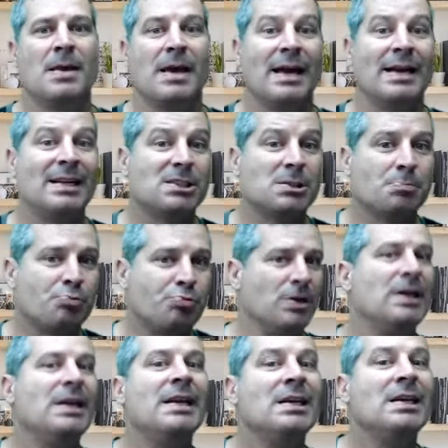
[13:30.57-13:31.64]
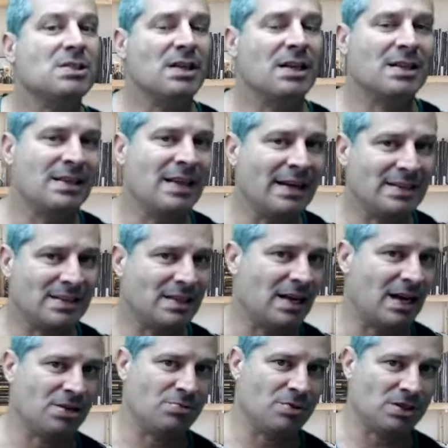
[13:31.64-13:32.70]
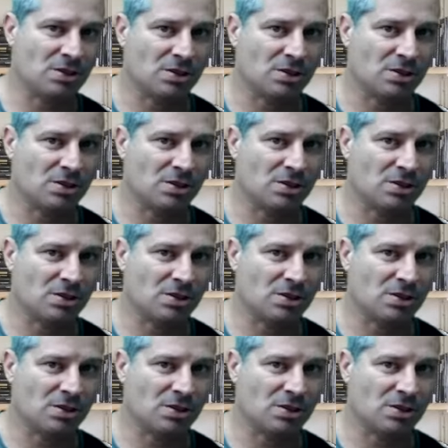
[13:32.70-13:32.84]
and it's pre-leased at $1,900.